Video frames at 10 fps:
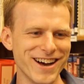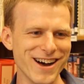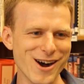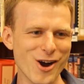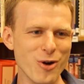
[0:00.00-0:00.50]

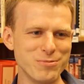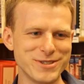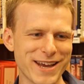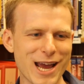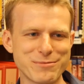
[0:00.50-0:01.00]
hope
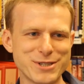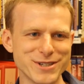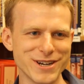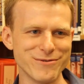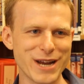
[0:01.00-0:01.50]
to
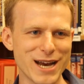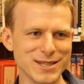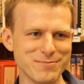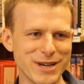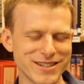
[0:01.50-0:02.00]
capture every
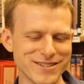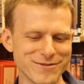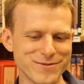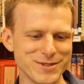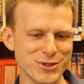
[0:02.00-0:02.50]
aspect
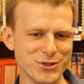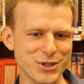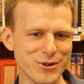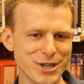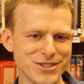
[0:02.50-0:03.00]
of this
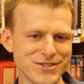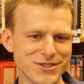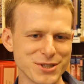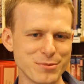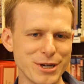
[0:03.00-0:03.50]

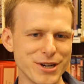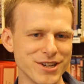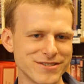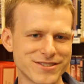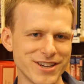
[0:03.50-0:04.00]
generation's
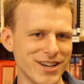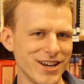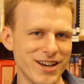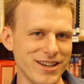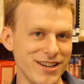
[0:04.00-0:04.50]
experience.
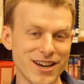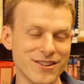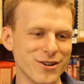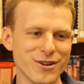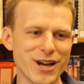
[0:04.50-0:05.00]
Yeah,
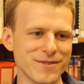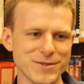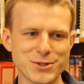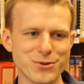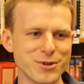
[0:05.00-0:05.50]
there are a lot
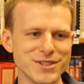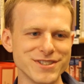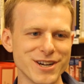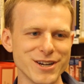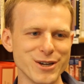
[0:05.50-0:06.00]
of stories
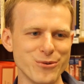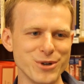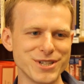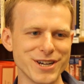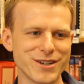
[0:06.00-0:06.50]
that I
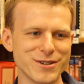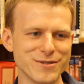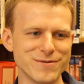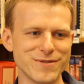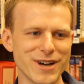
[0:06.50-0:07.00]
wish I could
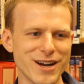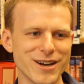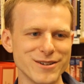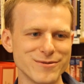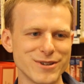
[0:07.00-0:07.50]

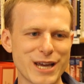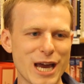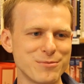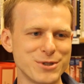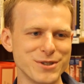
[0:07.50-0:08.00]
have
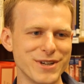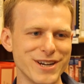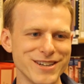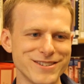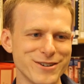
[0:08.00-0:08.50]
captured, that
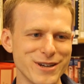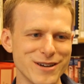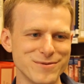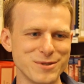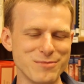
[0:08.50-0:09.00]
I could
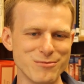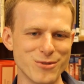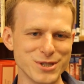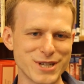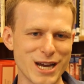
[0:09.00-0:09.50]
have spent
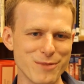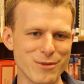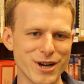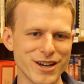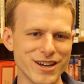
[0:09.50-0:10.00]
more
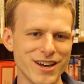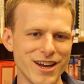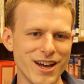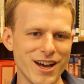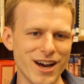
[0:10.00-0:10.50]
time on.
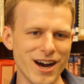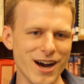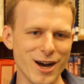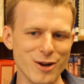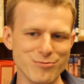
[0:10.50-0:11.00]

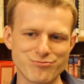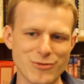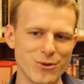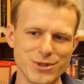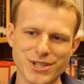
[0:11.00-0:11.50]

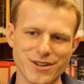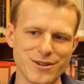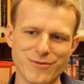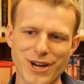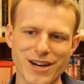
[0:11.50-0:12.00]
I wish I
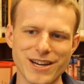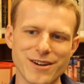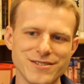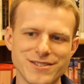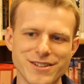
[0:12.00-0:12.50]
could have gotten
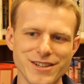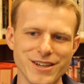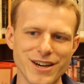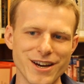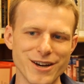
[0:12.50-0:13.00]
out into
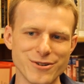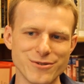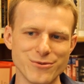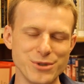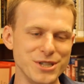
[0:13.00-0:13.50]
the
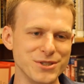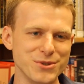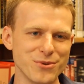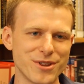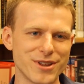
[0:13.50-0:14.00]

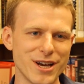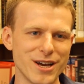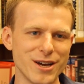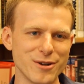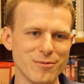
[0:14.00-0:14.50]
regions with
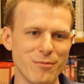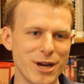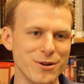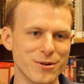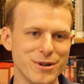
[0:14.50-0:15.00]

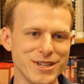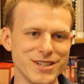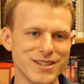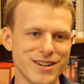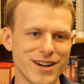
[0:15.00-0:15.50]

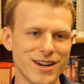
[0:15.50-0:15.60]
minority